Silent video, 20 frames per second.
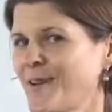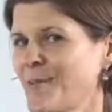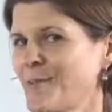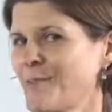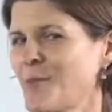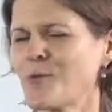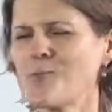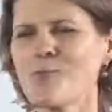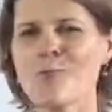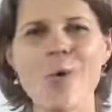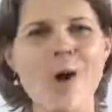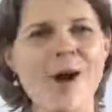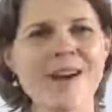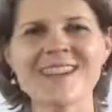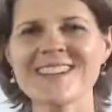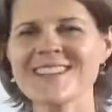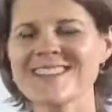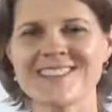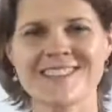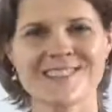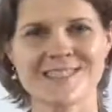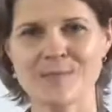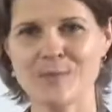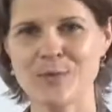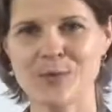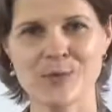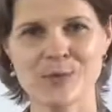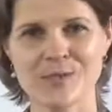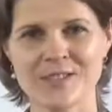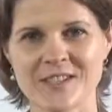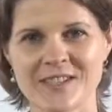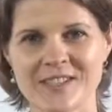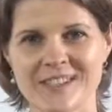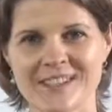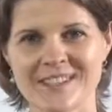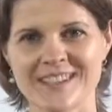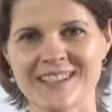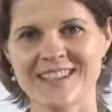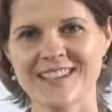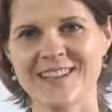But why is this important?
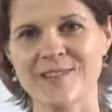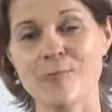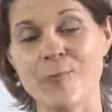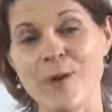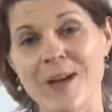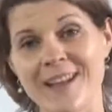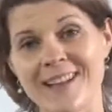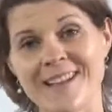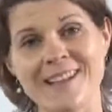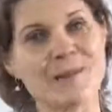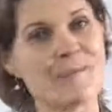Well,